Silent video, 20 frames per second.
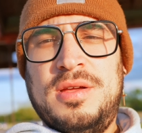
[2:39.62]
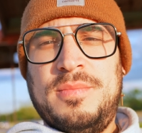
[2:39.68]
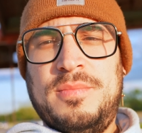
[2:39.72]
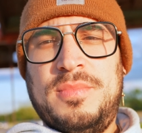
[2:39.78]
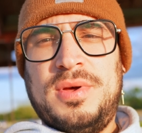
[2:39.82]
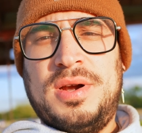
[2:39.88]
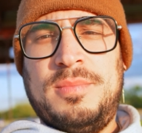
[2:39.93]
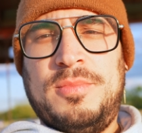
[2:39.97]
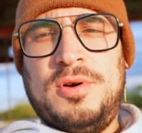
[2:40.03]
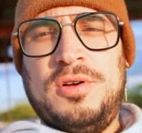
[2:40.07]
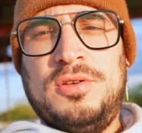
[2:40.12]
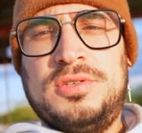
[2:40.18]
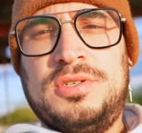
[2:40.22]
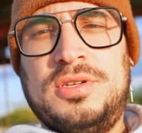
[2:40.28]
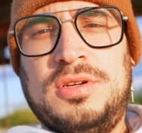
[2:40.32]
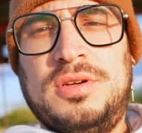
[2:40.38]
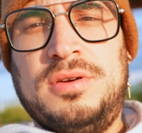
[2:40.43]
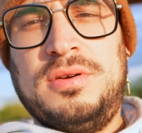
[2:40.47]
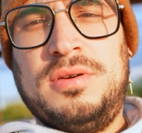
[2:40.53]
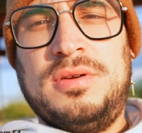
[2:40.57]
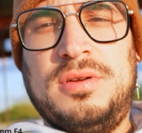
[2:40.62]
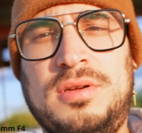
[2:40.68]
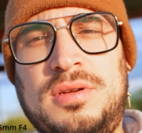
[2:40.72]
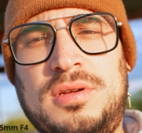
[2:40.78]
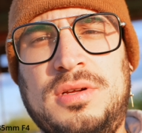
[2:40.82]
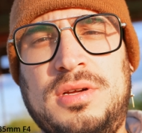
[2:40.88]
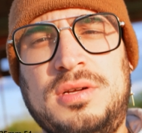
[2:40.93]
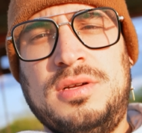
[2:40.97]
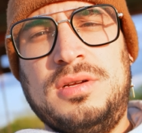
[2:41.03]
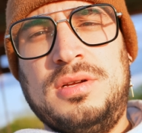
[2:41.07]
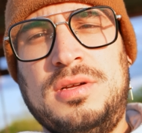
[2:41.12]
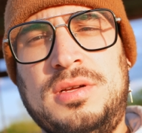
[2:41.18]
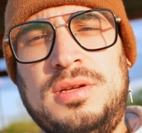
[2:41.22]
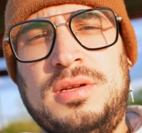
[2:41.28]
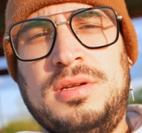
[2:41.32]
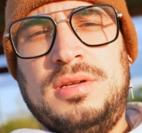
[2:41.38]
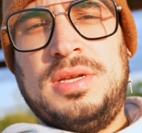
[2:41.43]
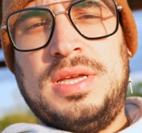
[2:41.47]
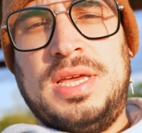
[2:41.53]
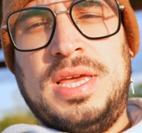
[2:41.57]
but I'm also
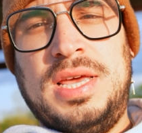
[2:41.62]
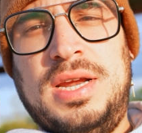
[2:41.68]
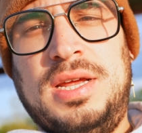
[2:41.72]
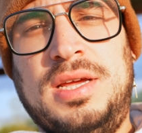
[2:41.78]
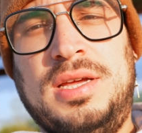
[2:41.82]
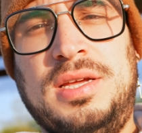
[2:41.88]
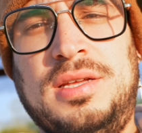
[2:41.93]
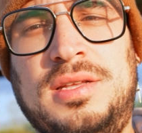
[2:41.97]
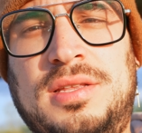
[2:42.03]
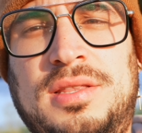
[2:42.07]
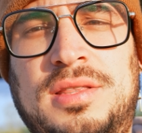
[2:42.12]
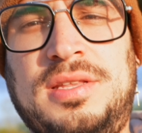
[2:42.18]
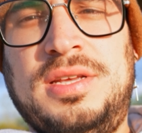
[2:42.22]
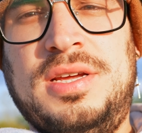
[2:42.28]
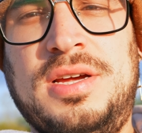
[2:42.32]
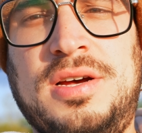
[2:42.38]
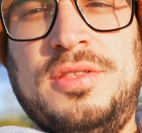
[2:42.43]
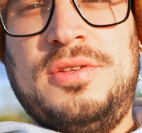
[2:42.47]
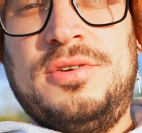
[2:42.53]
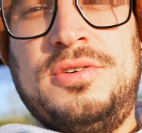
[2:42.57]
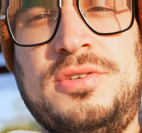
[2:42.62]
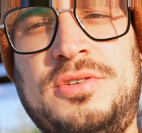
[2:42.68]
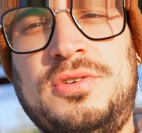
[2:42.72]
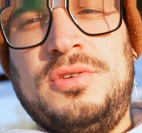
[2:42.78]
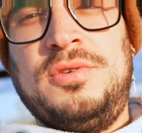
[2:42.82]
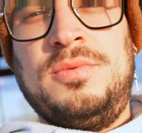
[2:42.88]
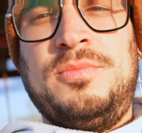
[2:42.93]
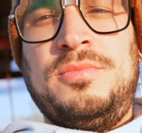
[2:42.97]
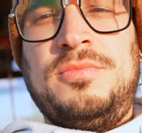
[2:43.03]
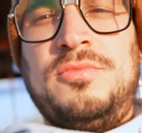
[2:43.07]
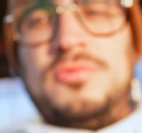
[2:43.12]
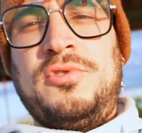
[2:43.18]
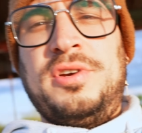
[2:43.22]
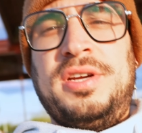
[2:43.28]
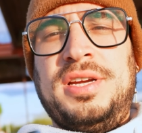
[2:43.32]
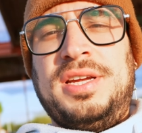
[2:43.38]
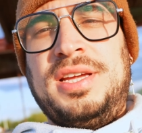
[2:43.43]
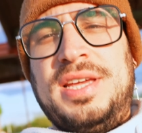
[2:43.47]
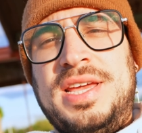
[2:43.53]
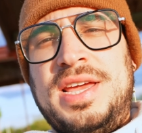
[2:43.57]
hitting the other zoom
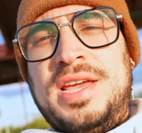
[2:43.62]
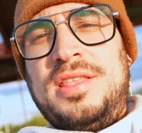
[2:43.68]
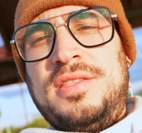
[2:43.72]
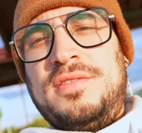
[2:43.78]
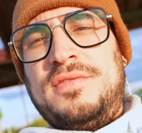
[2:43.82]
ring and the